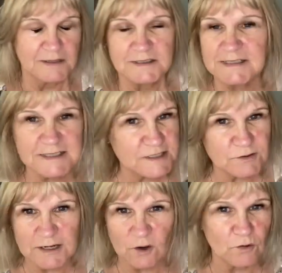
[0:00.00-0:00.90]
Just still
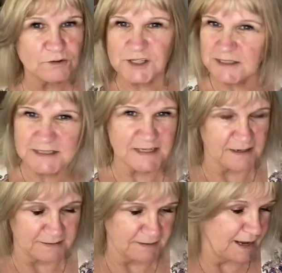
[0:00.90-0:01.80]
didn't look, just did
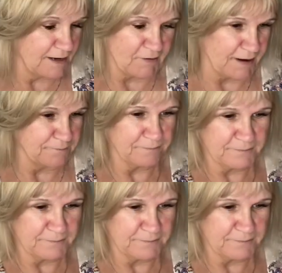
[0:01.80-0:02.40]
it. Anyway,